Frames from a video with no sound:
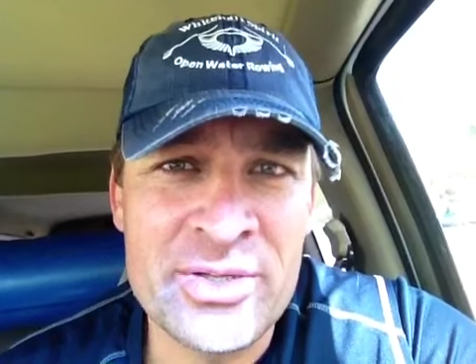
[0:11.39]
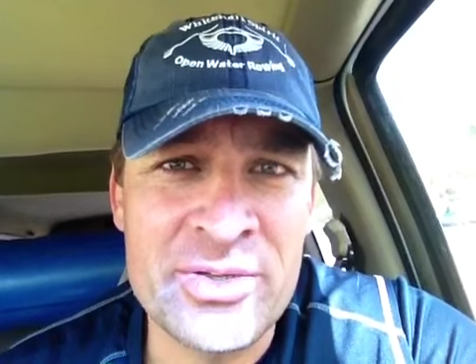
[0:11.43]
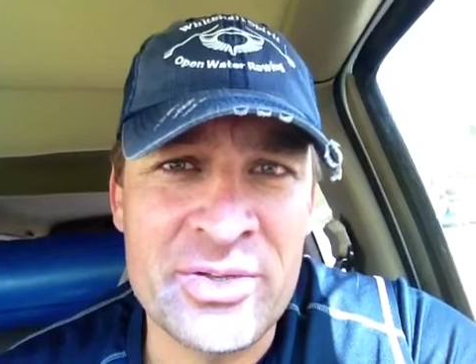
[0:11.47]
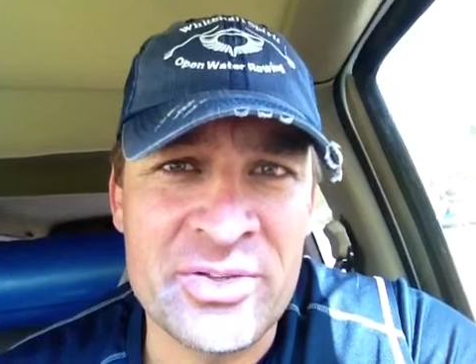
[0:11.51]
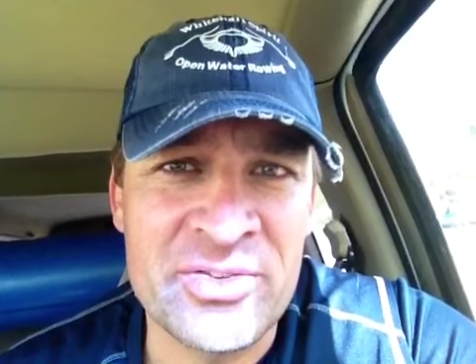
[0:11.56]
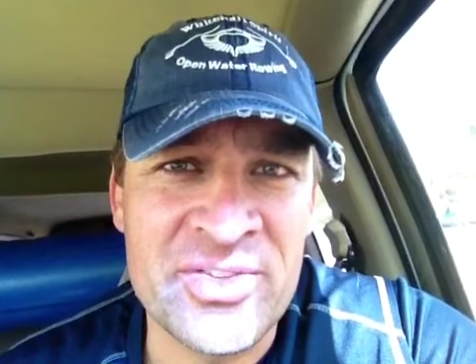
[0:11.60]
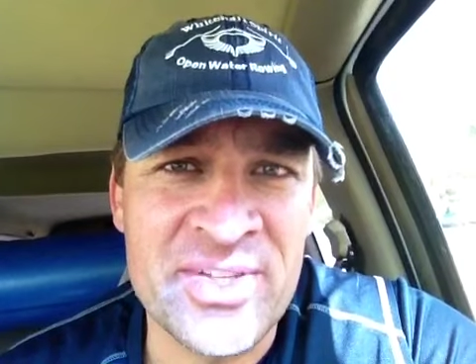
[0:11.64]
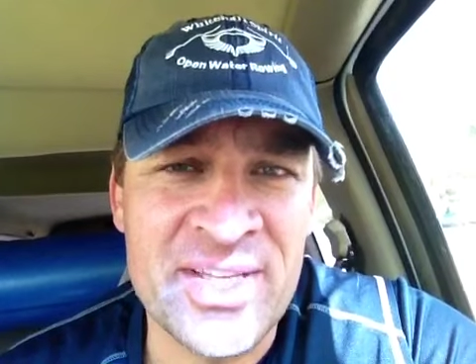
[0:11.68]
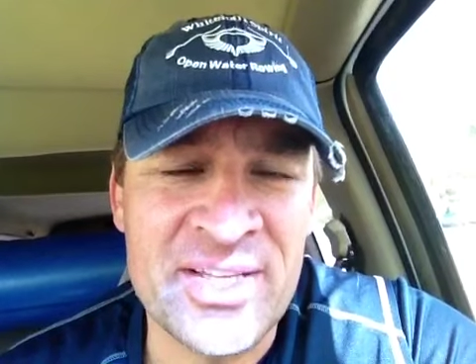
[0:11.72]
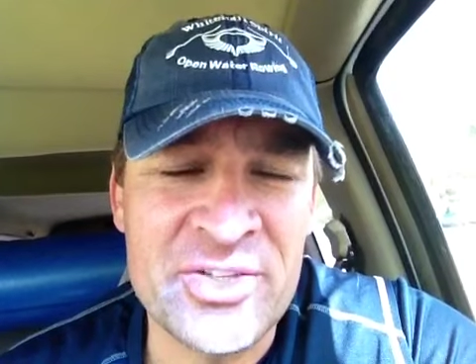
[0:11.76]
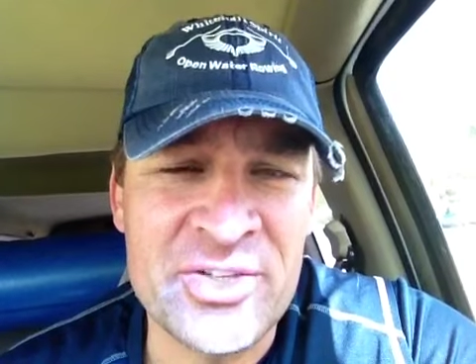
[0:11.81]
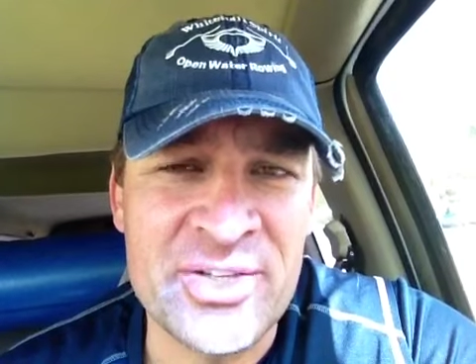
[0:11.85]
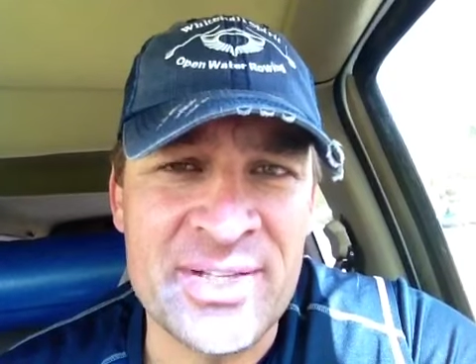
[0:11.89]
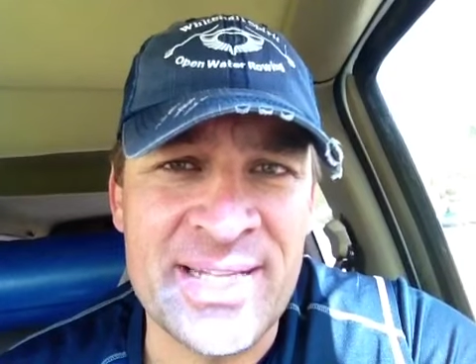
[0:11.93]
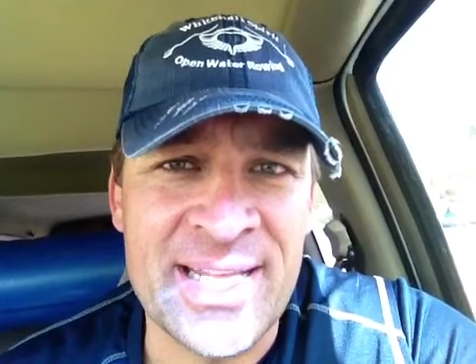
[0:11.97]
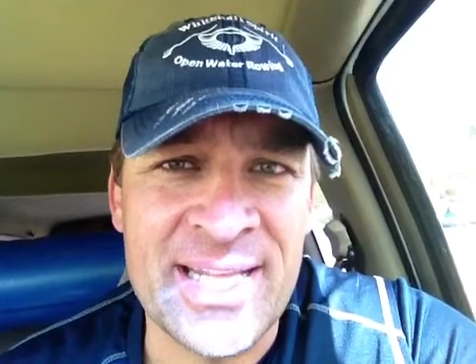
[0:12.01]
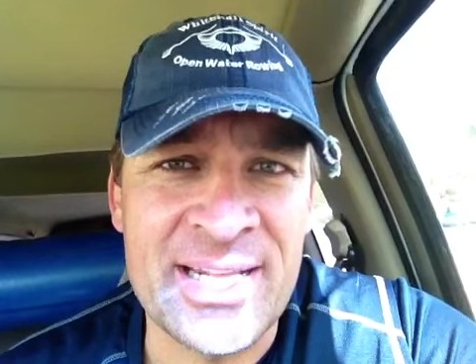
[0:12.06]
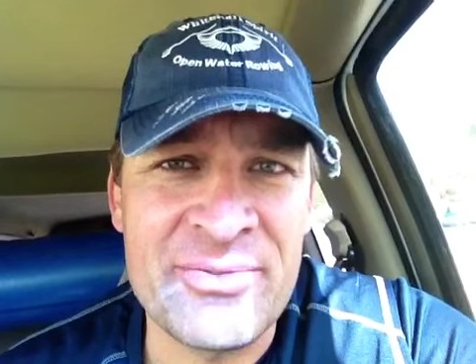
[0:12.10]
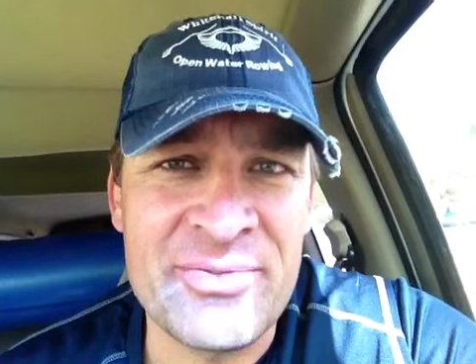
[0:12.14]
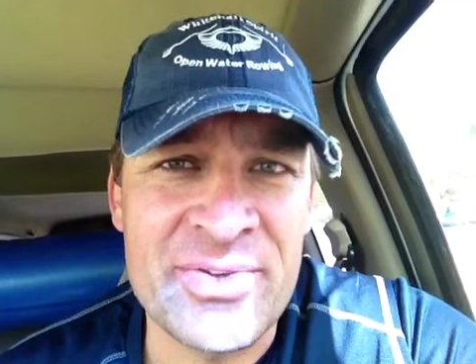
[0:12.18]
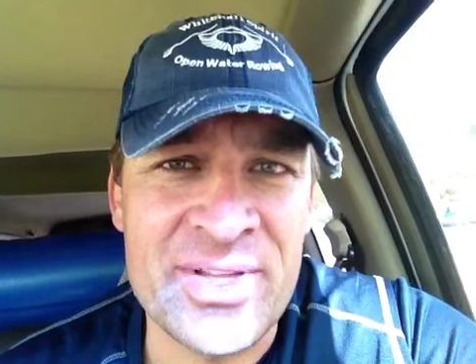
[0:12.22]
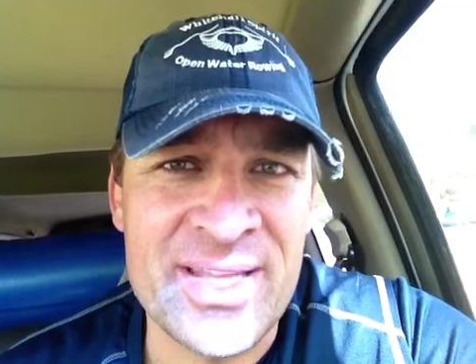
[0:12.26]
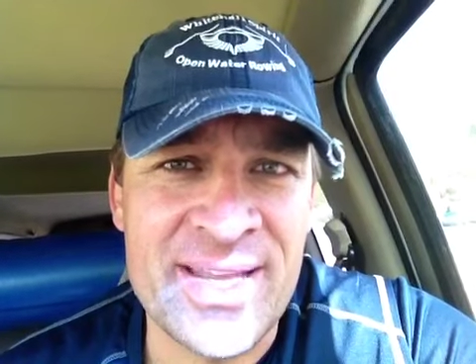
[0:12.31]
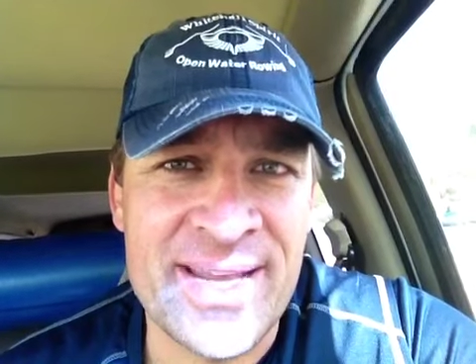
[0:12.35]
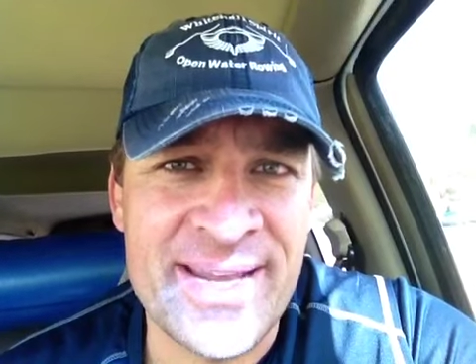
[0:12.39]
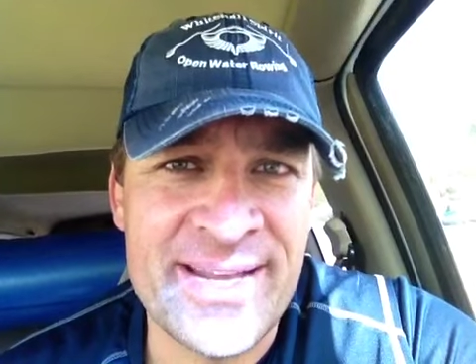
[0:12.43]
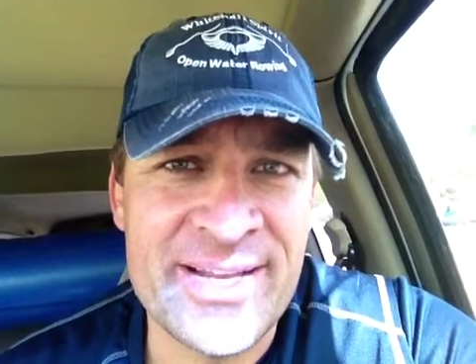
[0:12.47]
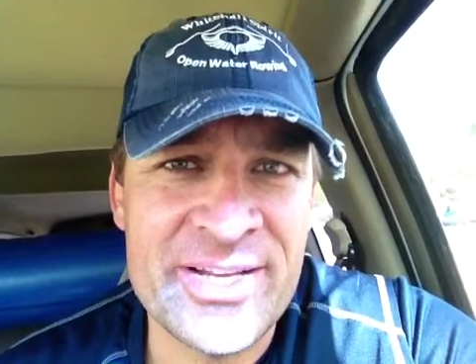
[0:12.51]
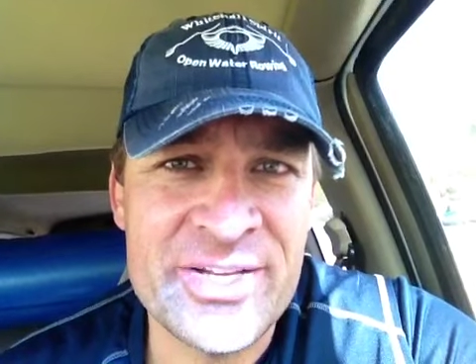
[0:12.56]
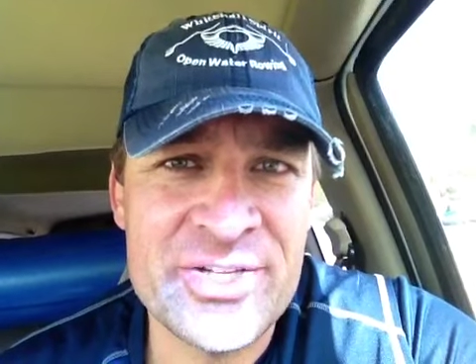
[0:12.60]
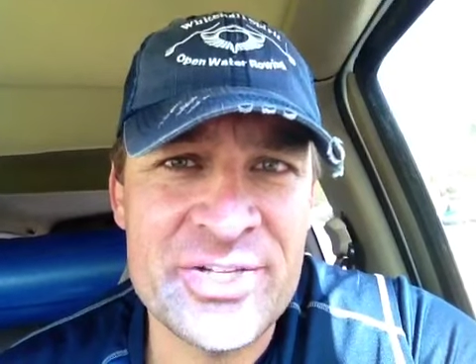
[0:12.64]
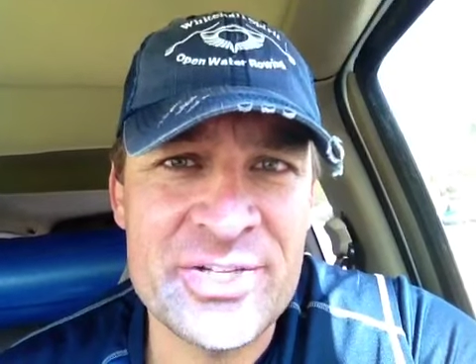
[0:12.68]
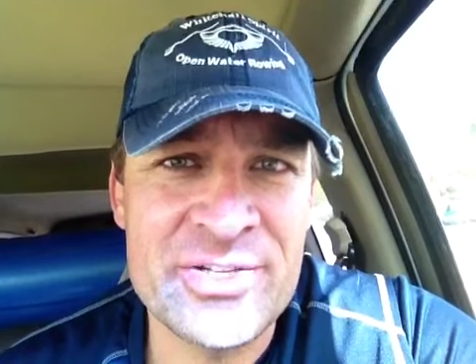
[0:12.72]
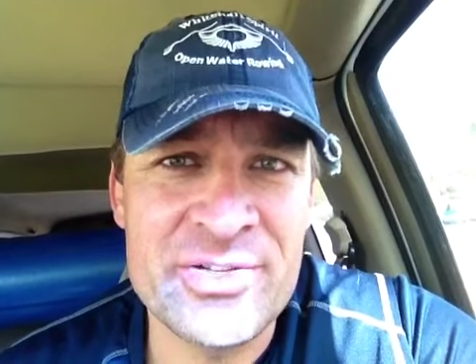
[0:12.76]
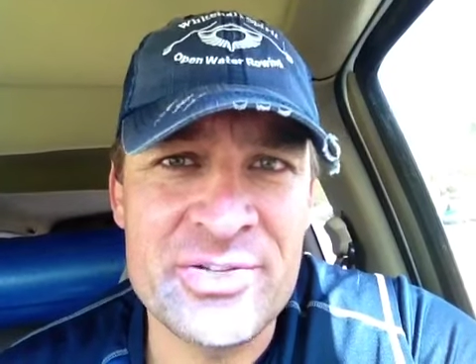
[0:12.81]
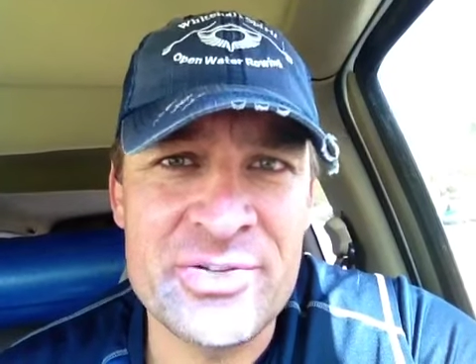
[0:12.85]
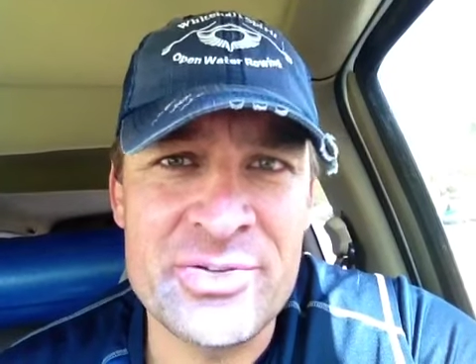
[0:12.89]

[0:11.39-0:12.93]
to send you an invitation